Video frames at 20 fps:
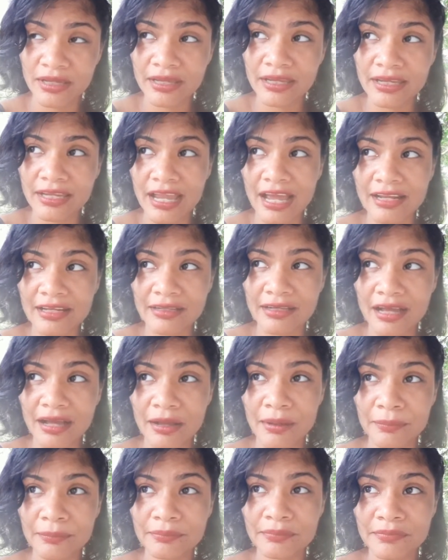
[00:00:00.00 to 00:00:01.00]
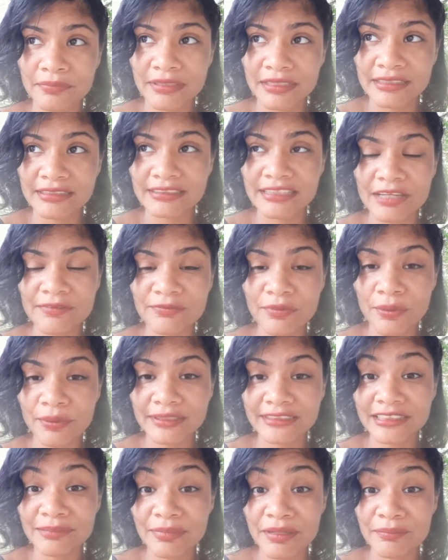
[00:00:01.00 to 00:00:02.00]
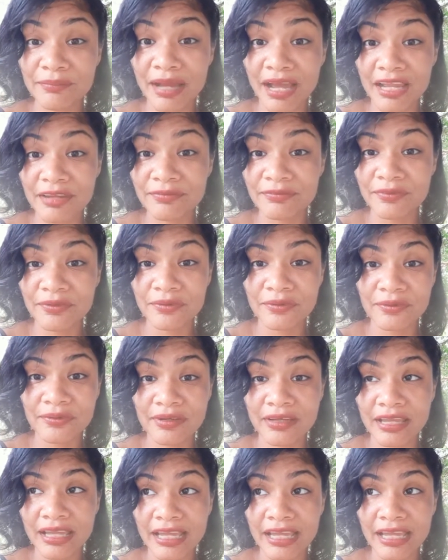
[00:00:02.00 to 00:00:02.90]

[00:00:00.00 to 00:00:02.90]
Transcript: Gotta stay focused and be mindful,